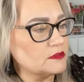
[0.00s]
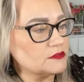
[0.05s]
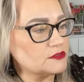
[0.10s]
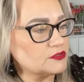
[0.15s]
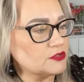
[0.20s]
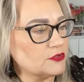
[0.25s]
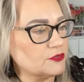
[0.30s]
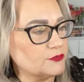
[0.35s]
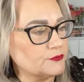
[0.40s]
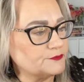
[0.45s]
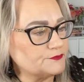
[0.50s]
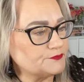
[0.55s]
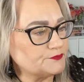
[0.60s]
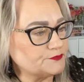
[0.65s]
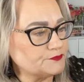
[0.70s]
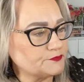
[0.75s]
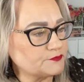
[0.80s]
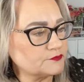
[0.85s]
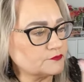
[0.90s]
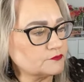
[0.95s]
So
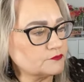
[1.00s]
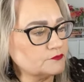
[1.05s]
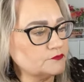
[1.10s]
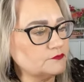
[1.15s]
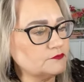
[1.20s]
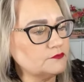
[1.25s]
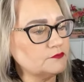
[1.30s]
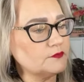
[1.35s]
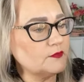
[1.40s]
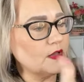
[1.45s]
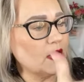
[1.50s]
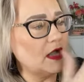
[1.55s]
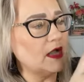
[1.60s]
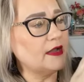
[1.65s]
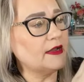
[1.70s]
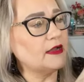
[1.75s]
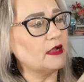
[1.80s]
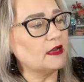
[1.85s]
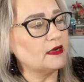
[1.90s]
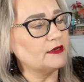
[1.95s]
I
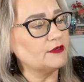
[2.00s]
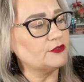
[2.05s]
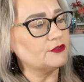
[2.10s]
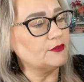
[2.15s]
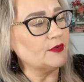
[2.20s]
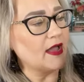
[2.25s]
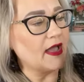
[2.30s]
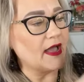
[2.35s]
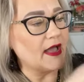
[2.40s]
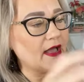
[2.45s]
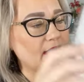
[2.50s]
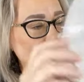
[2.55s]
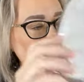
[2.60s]
got a new hat,